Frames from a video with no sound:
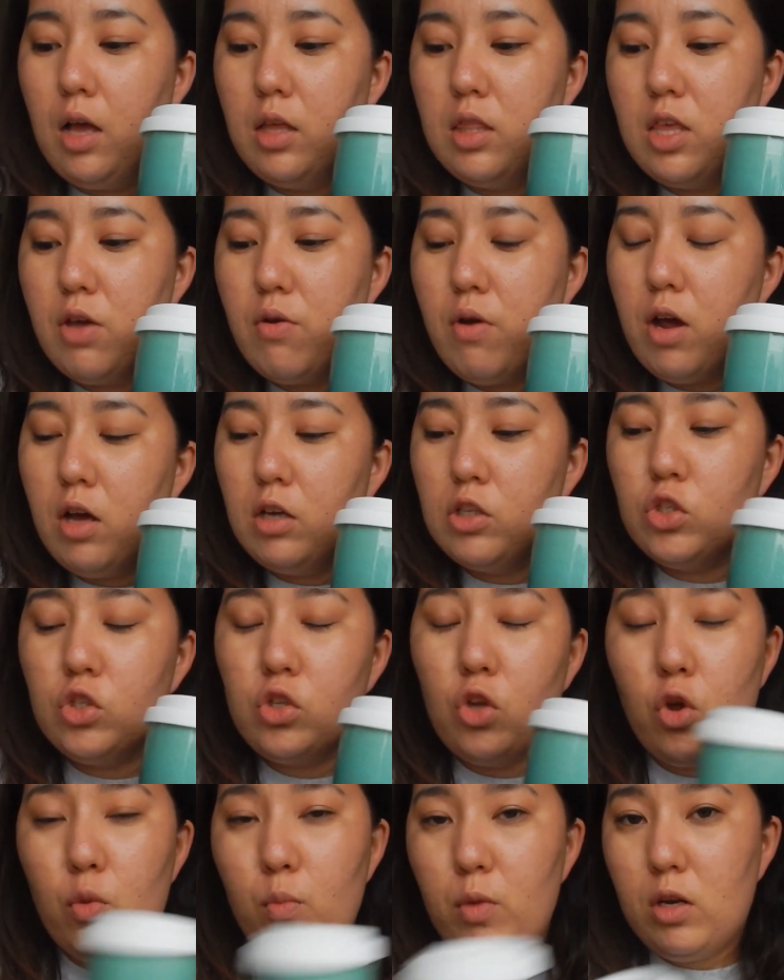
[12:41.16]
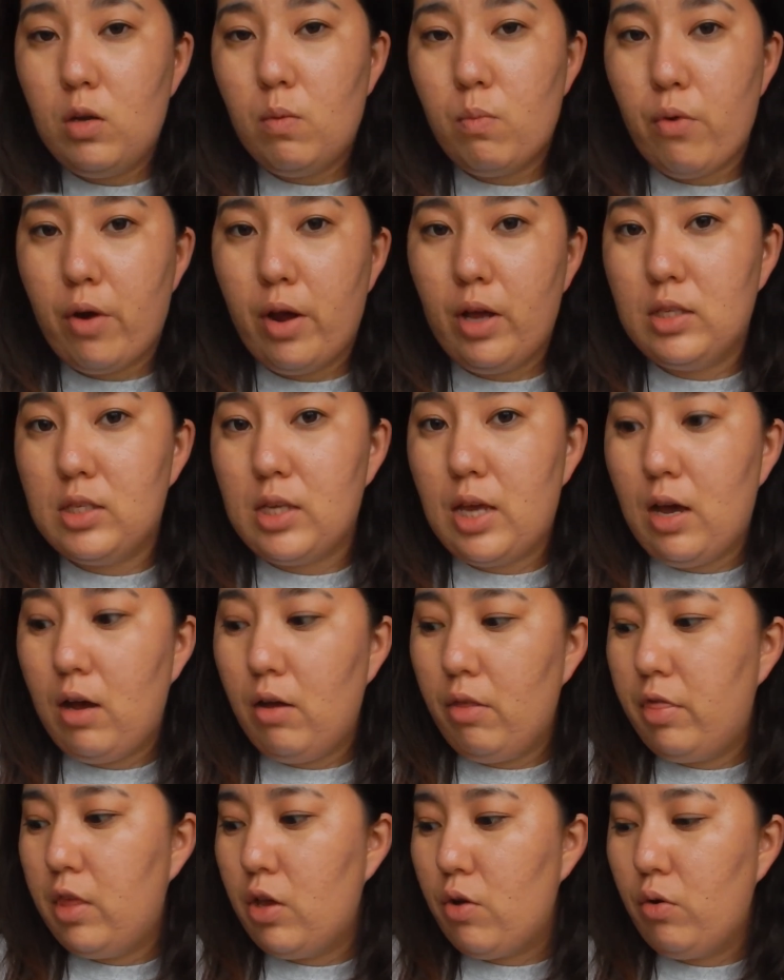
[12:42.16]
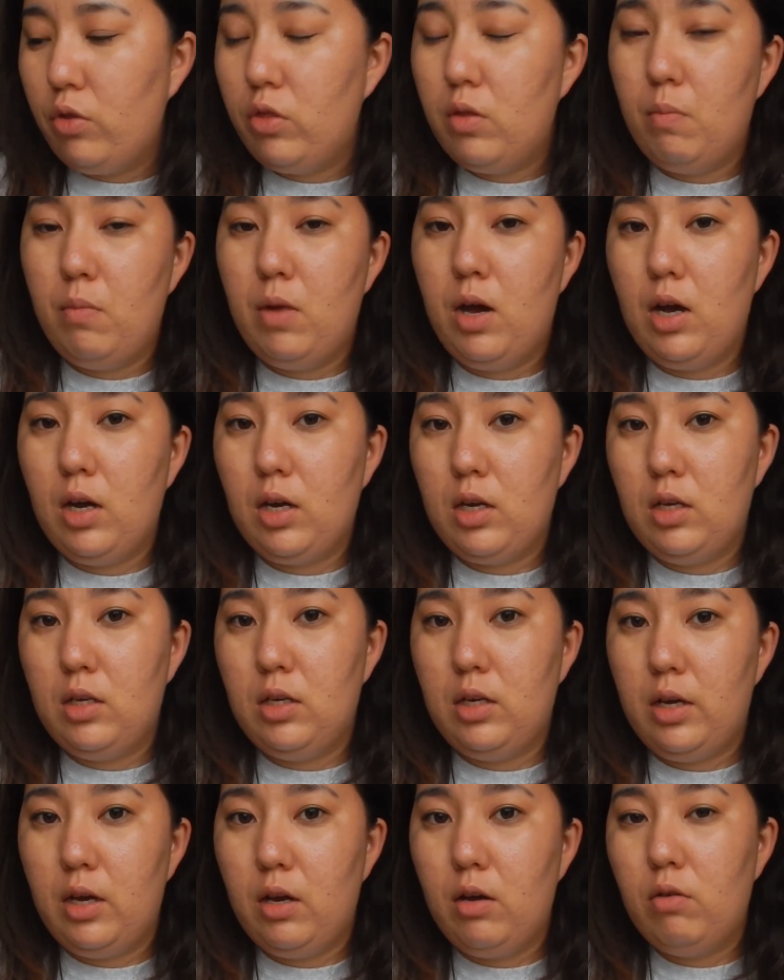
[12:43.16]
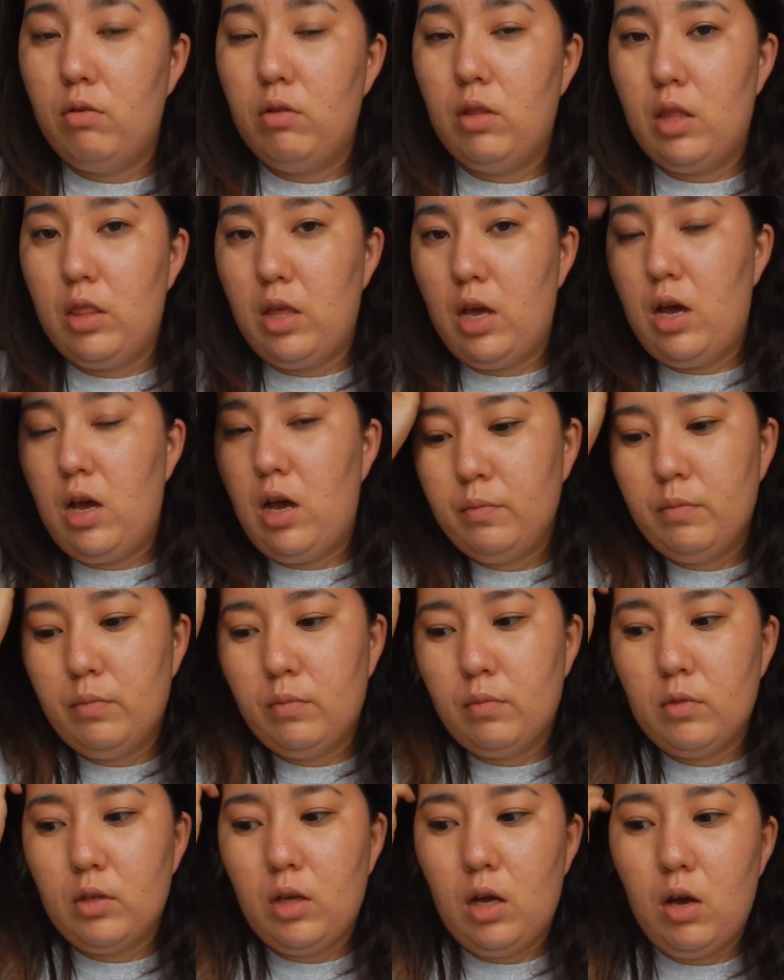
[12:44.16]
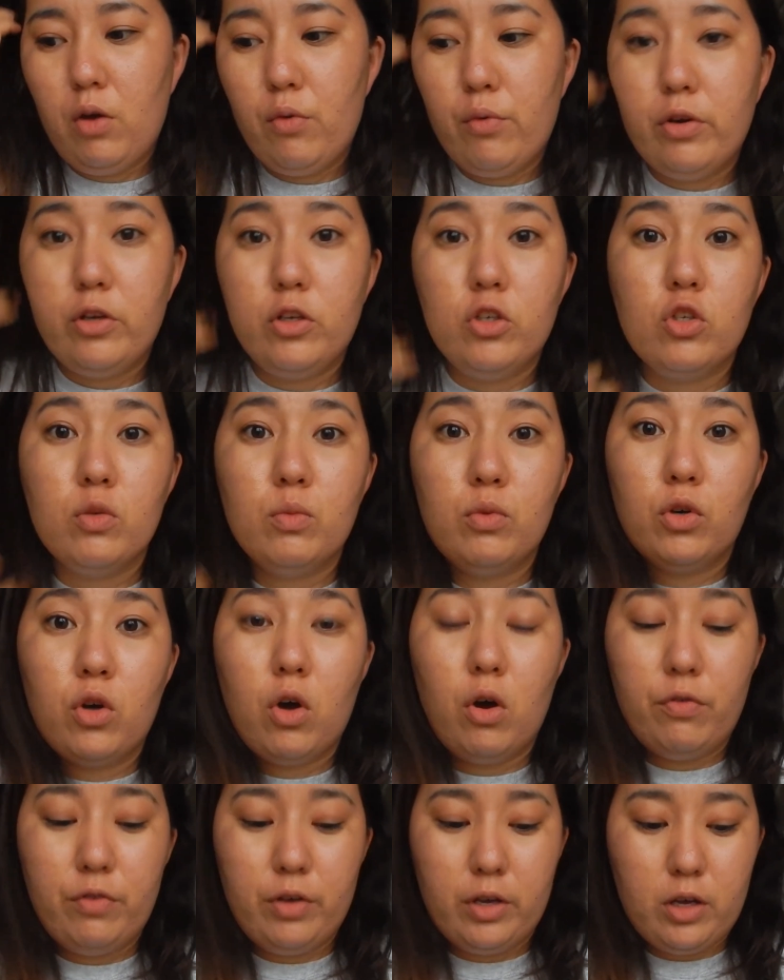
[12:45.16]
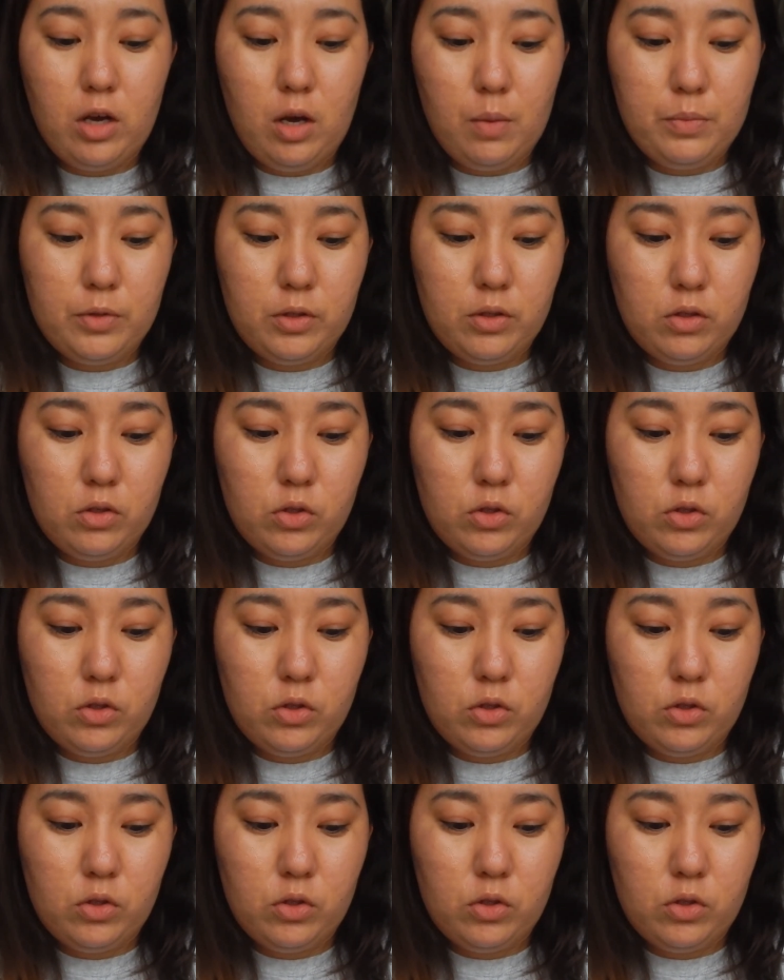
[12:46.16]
There are so many brands out there on the market now that are reusable coffee cups.